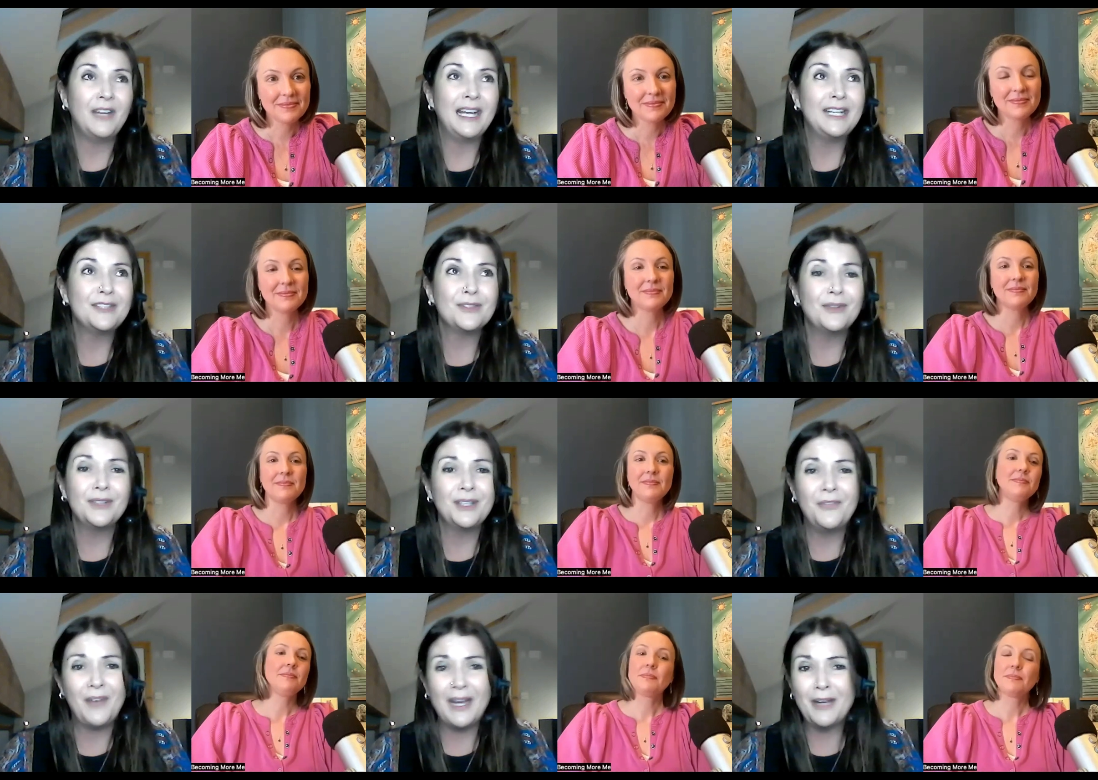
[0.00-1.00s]
Speaker 1: flight or
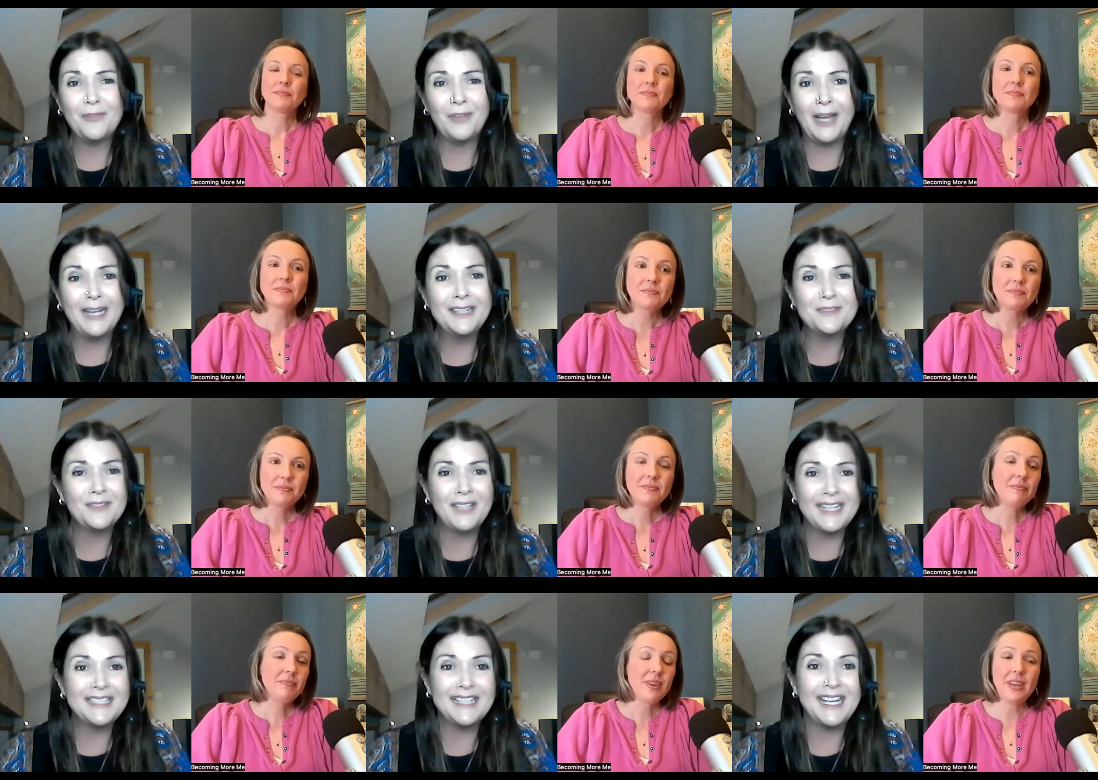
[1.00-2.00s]
your fight or flight have
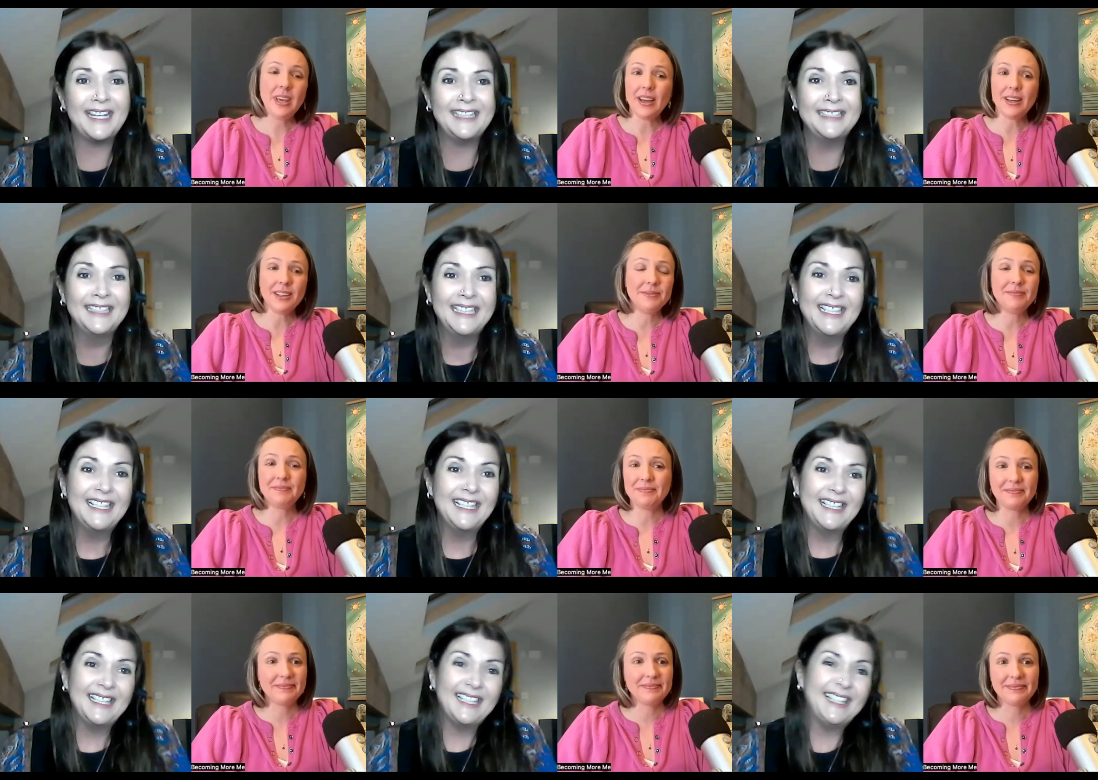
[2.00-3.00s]
kicked in. Yeah.
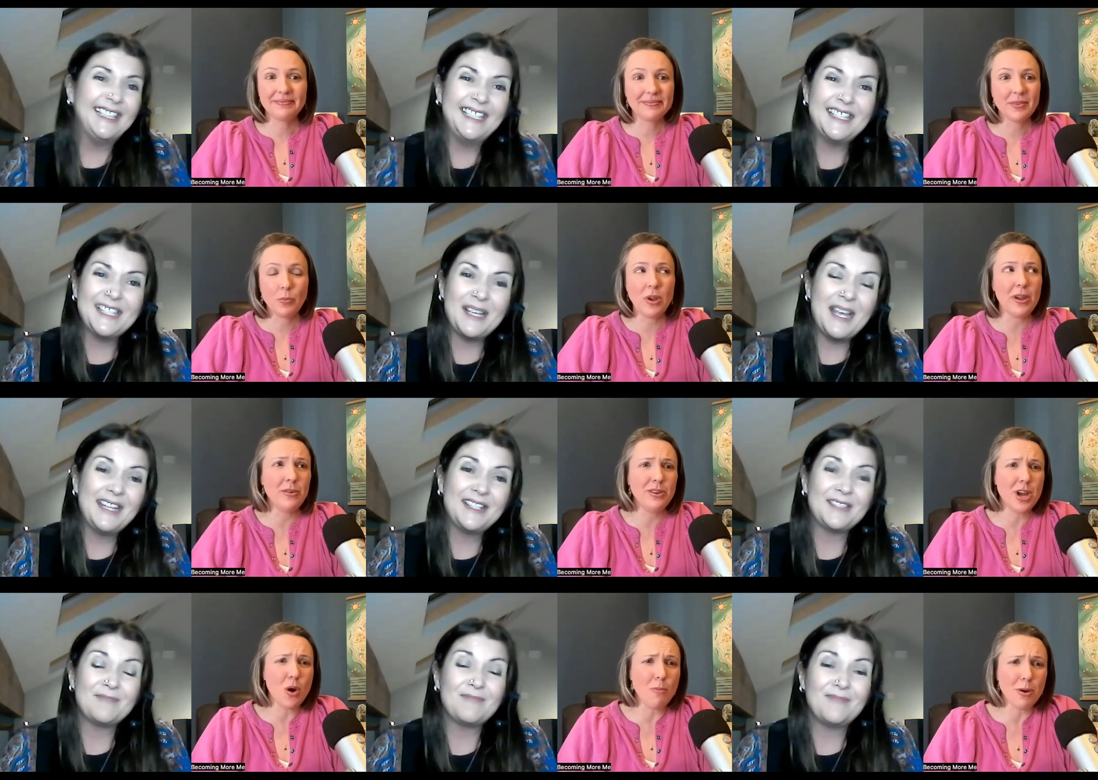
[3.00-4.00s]
And
Speaker 2: it's, it's we
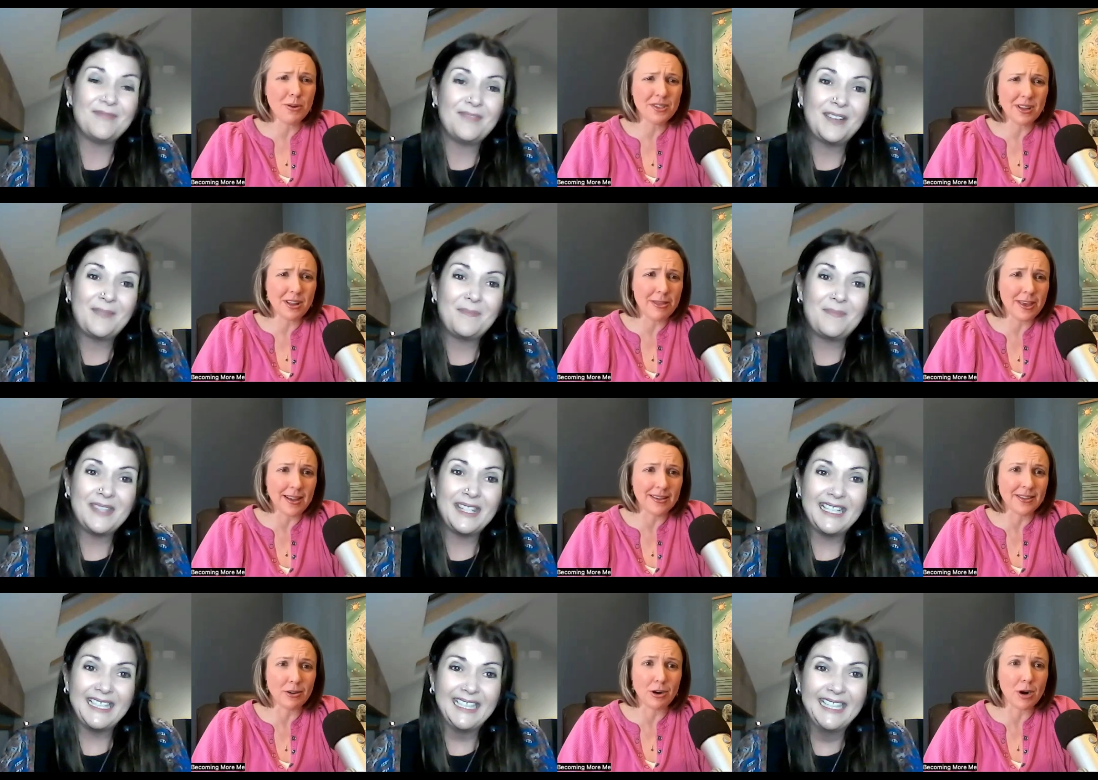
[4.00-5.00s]
know most of the
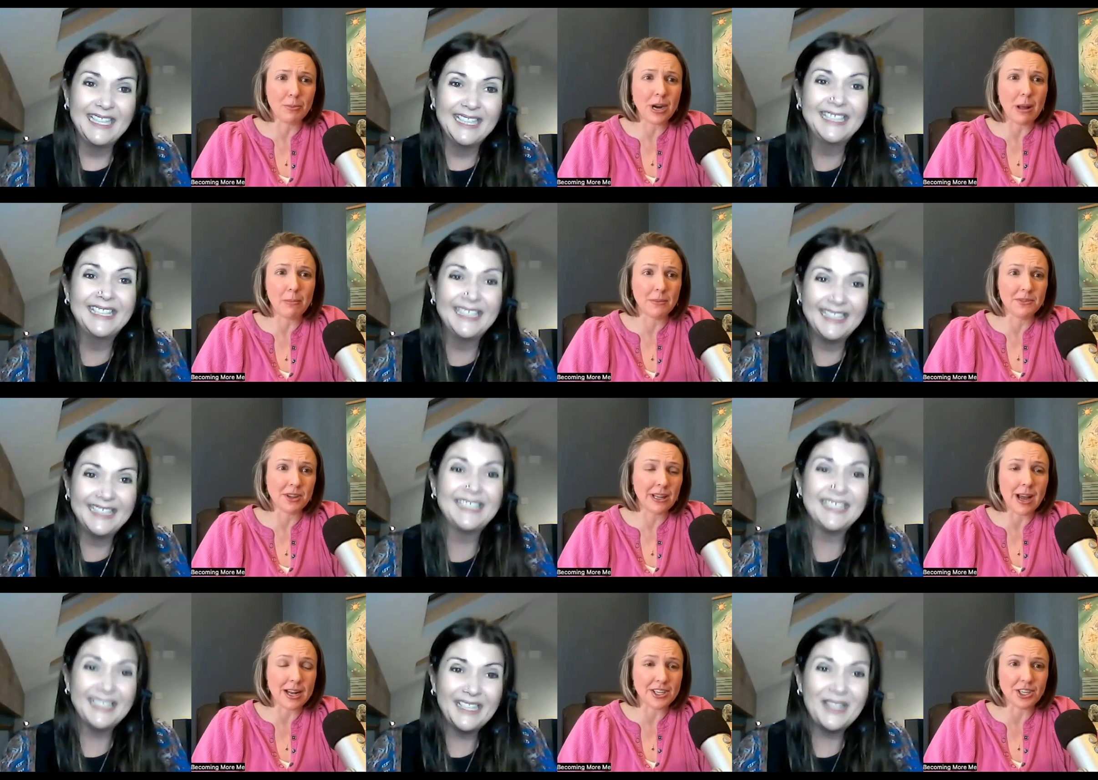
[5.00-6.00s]
things that are our problems on a
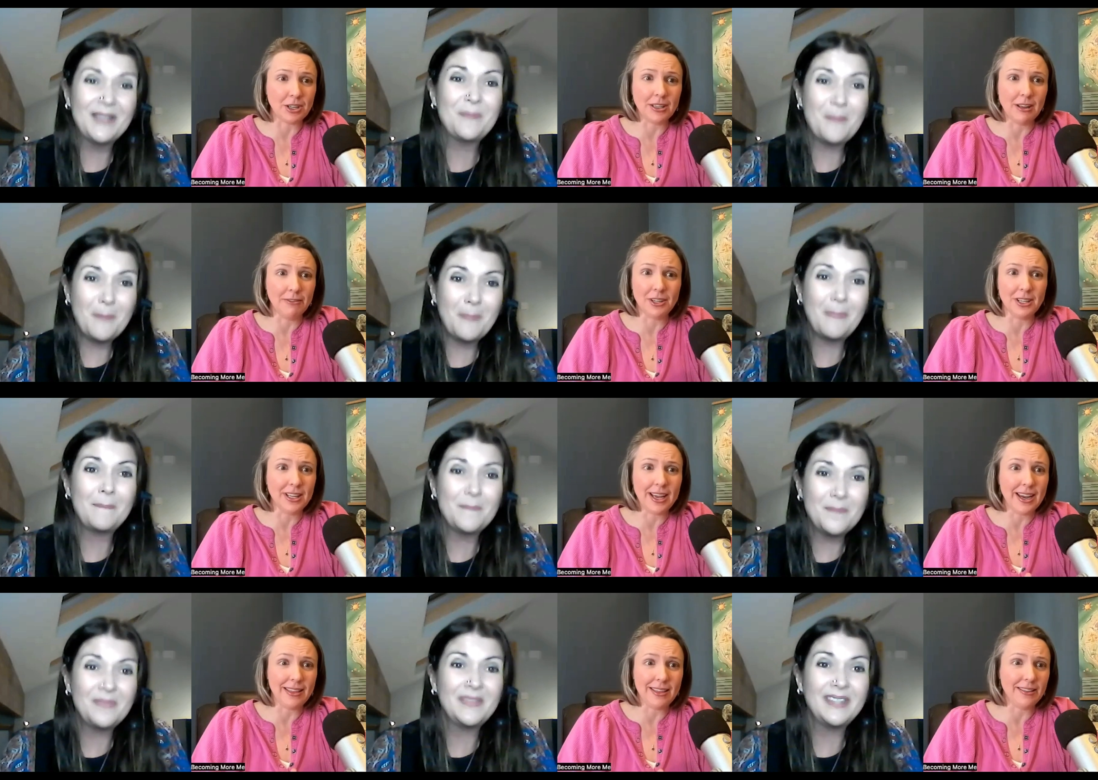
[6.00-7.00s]
logical level,
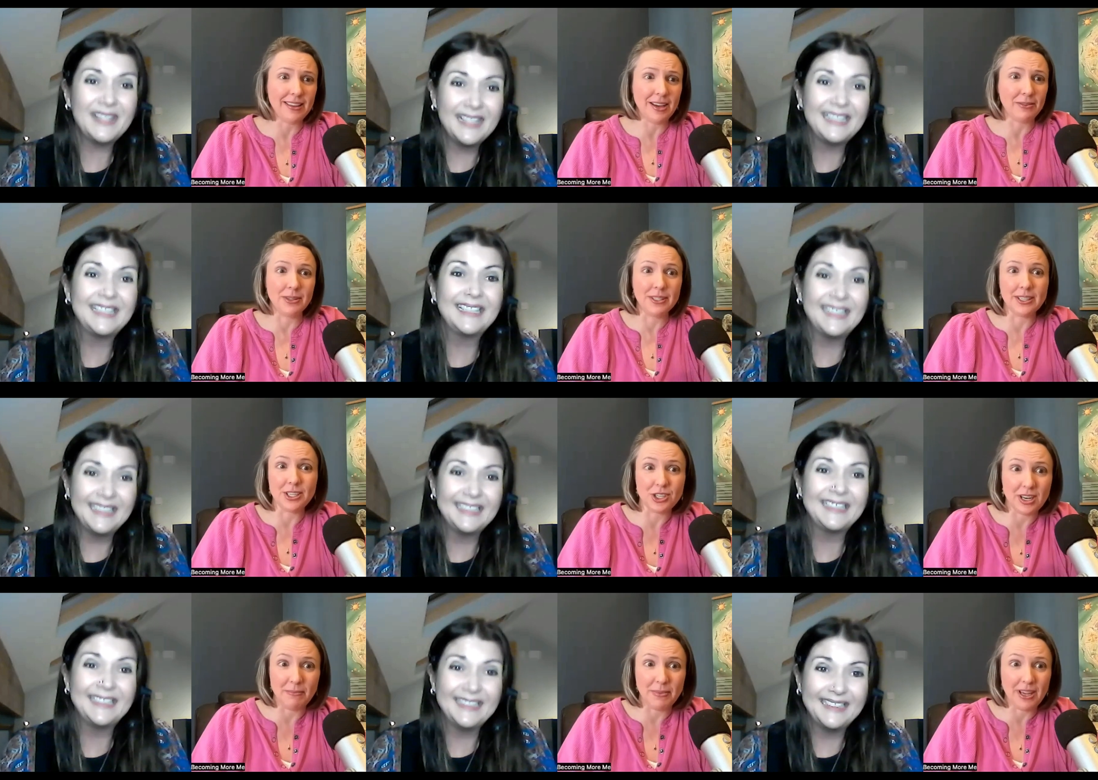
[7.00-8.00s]
like that they really
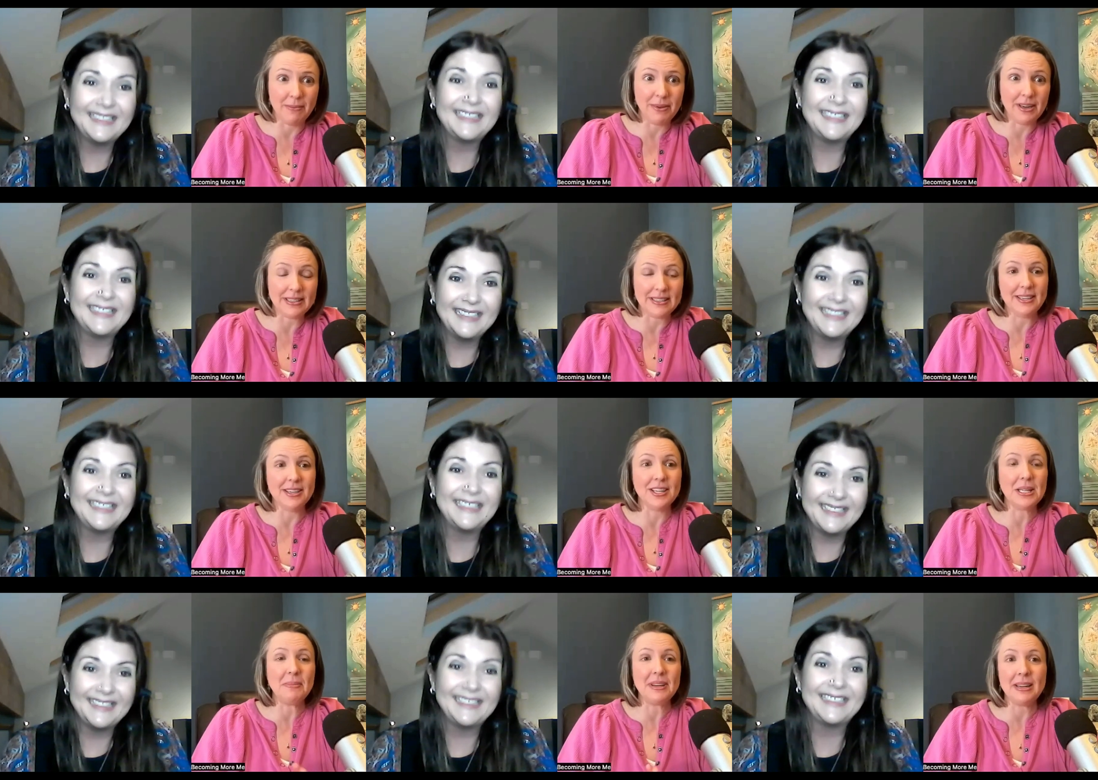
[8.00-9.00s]
shouldn't be a big
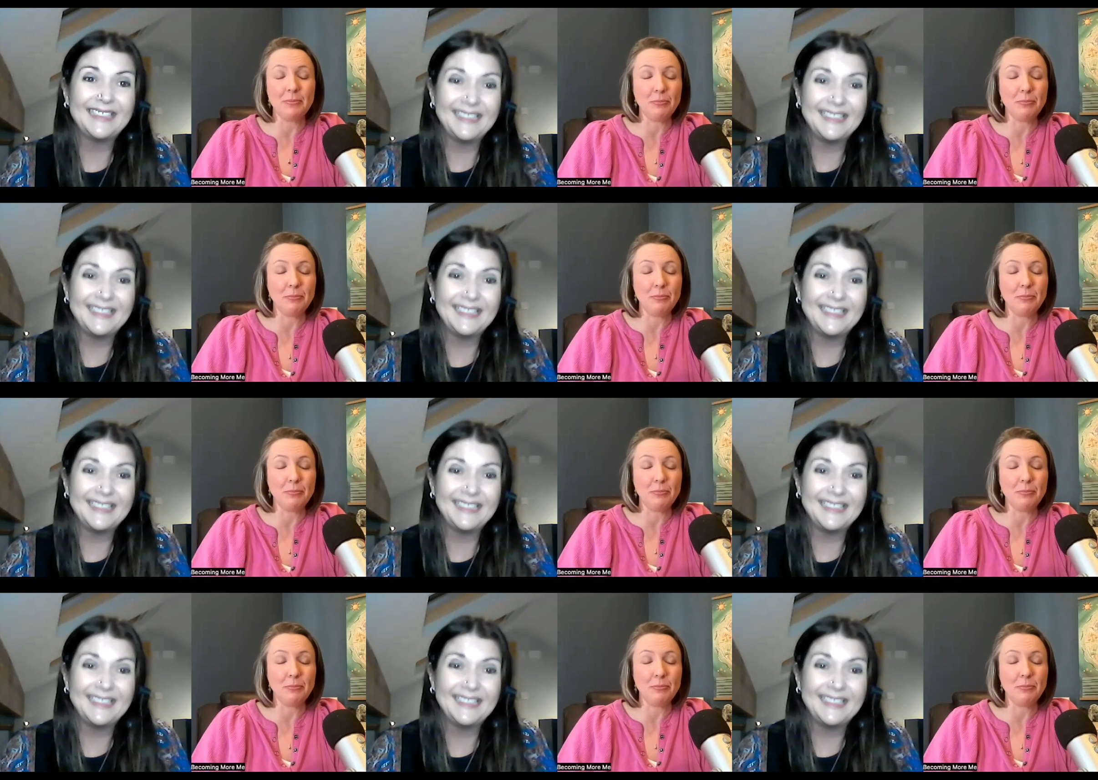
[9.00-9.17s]
deal, but